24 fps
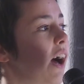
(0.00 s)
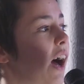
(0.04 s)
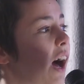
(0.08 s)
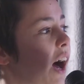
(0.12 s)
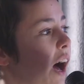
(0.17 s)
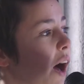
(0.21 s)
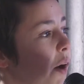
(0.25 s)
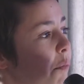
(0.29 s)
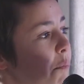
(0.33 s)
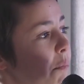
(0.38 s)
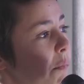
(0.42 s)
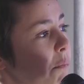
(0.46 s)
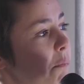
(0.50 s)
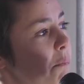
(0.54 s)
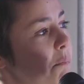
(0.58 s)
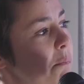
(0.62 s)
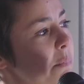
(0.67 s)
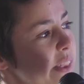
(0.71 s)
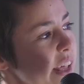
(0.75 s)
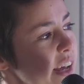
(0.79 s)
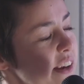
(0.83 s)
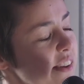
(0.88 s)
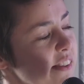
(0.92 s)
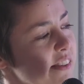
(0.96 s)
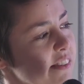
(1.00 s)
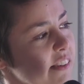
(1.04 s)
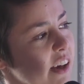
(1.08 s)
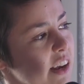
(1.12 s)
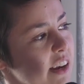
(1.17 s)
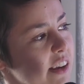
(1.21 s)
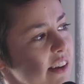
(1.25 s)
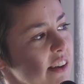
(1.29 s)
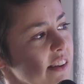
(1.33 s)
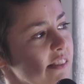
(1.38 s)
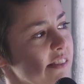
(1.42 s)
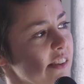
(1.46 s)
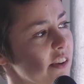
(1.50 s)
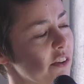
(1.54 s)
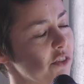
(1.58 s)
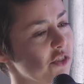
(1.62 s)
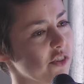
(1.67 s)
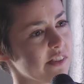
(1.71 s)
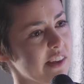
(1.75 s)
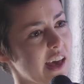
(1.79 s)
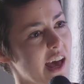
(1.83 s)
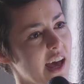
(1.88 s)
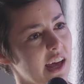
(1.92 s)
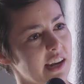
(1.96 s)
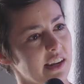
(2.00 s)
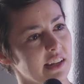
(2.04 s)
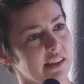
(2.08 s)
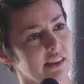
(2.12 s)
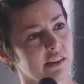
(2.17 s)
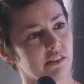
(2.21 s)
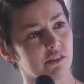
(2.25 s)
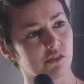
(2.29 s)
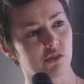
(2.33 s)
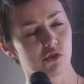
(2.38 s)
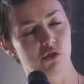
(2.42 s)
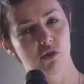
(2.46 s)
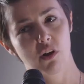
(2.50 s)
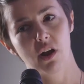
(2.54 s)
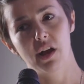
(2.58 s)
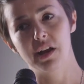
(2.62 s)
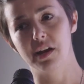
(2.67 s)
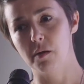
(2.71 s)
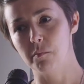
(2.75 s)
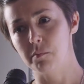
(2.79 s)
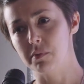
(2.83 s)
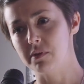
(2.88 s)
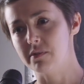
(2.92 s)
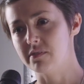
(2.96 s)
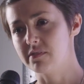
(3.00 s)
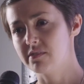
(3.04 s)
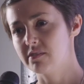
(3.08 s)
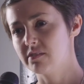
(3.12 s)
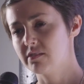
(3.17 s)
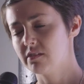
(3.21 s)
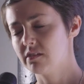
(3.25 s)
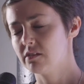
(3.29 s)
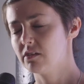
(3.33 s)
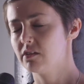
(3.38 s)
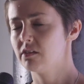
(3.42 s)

But they decided, instead of just handing these dry numbers